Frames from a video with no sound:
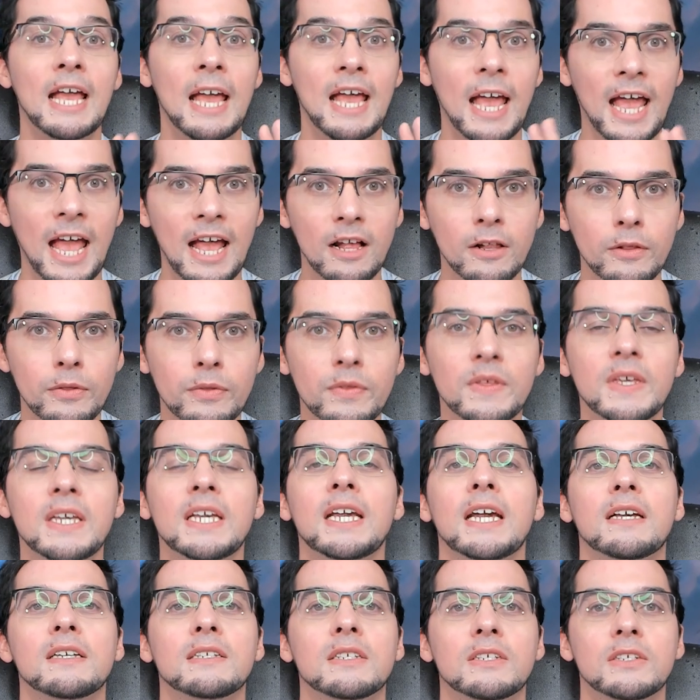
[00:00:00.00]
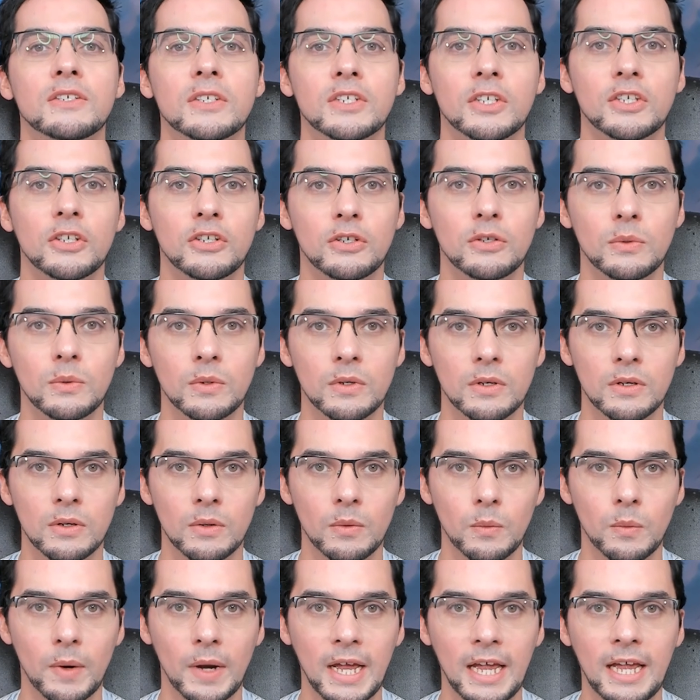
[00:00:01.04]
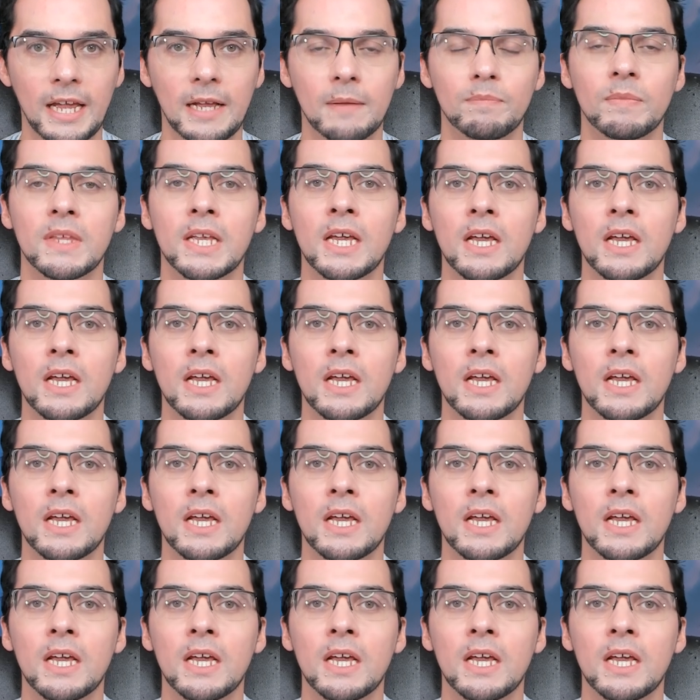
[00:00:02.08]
healthy and secure way.